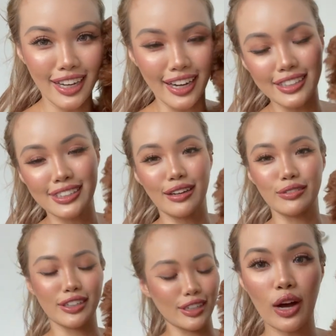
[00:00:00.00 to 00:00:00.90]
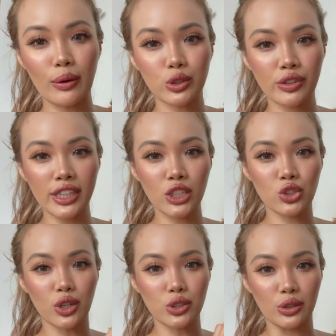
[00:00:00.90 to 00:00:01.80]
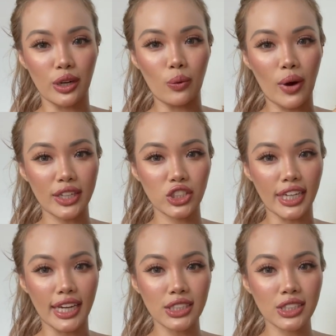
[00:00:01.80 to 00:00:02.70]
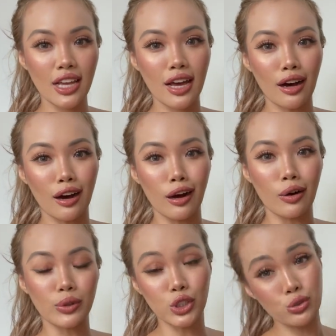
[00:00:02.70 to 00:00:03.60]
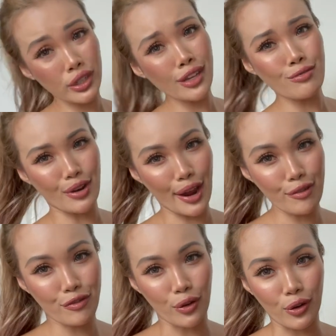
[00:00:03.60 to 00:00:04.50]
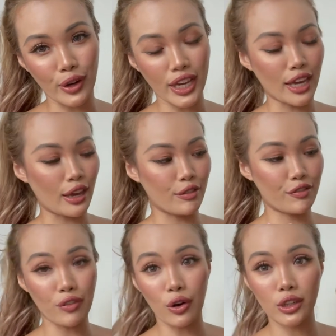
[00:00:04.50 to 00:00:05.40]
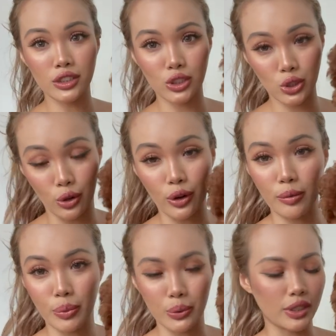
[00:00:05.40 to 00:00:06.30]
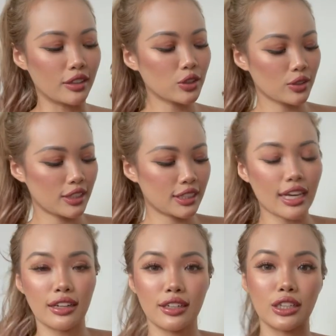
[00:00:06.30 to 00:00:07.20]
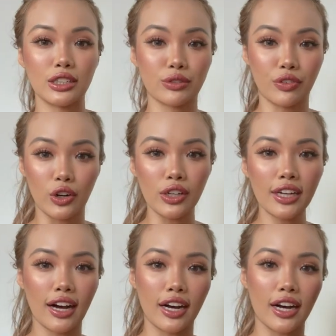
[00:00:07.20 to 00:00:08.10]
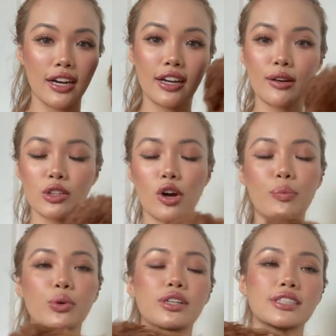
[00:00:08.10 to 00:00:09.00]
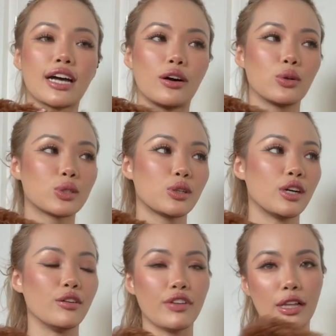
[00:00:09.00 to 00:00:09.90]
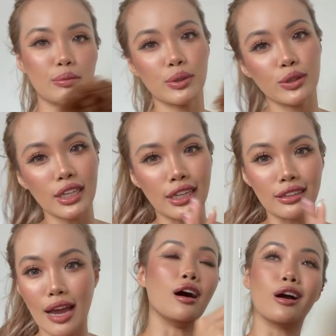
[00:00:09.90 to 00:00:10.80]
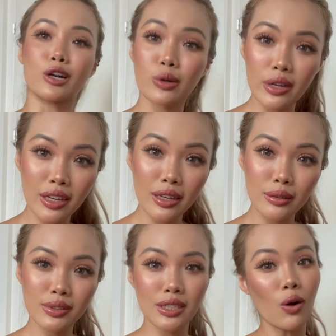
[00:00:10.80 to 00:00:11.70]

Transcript: eyes ever. I was really drawn to her white chest, uh, which is really rare for a fawn toy poodle. So this color is fawn. Uh, Toy poodles are also available in uh, creams,